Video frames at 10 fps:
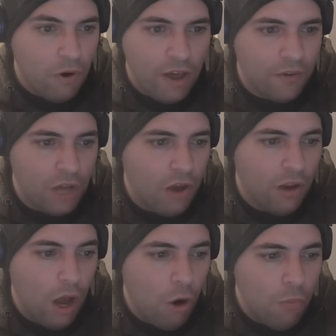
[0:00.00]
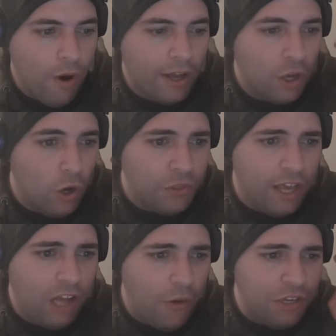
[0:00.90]
Right, they're going. Oh my god,
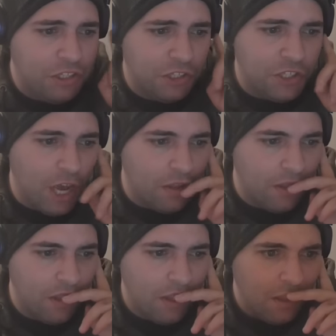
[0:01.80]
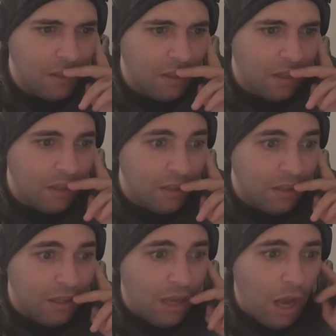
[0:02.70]
they're going into the sun.
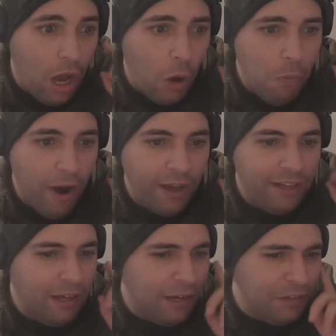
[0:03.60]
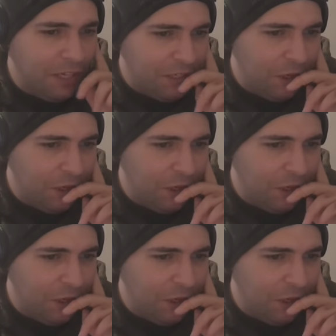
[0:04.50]
Oh my god.